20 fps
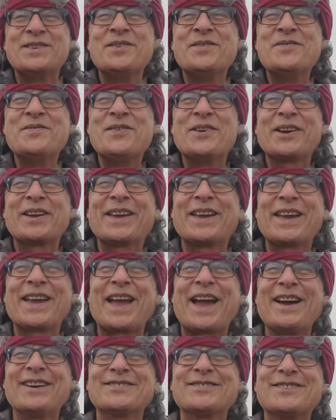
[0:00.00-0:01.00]
isn't
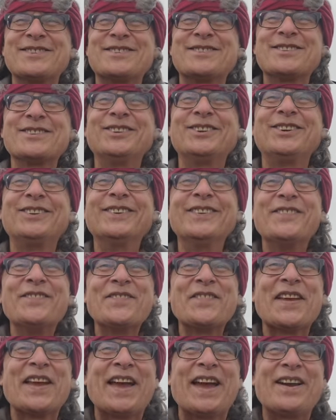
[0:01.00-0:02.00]
working out at all.
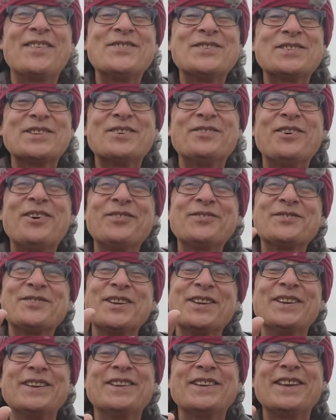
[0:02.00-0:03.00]
Every so
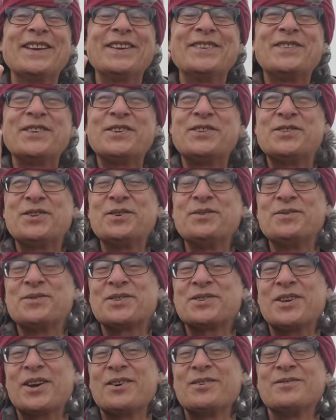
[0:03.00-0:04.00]
often, the, the two
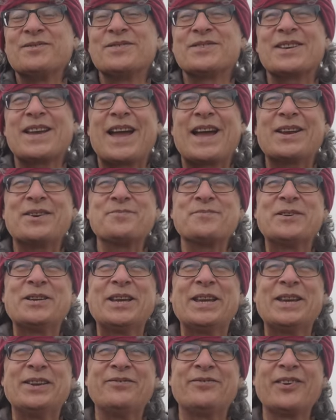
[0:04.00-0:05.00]
stones, Adam
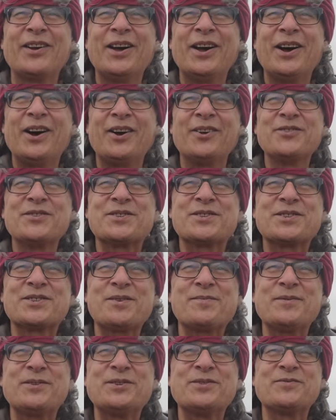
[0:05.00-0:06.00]
and Eve, on the
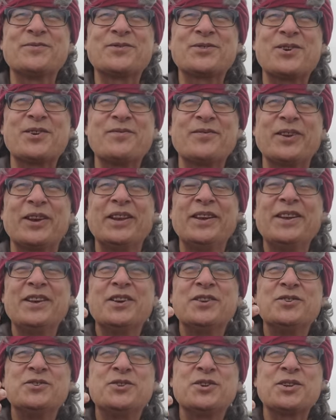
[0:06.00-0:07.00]
summit of Tryfan
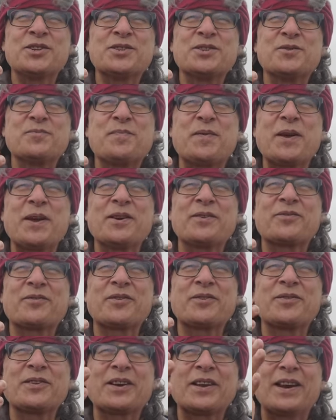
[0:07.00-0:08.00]
just appear
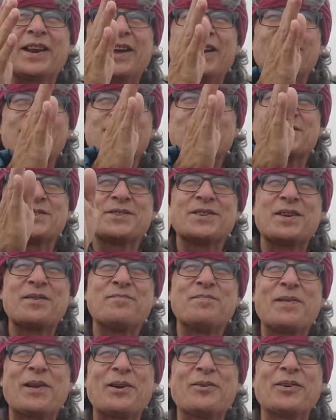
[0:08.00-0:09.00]
through the clouds as
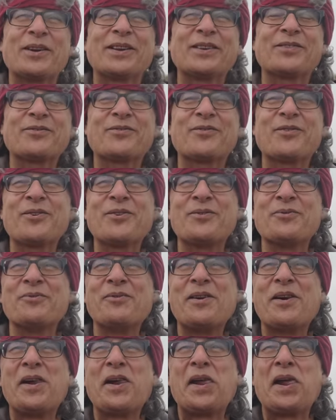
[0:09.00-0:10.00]
they're blowing
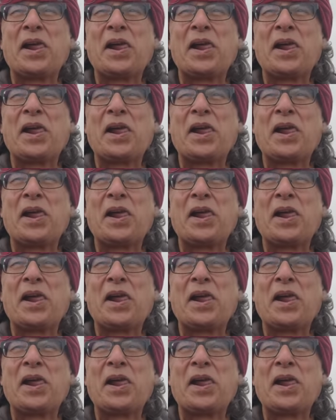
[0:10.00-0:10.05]
through.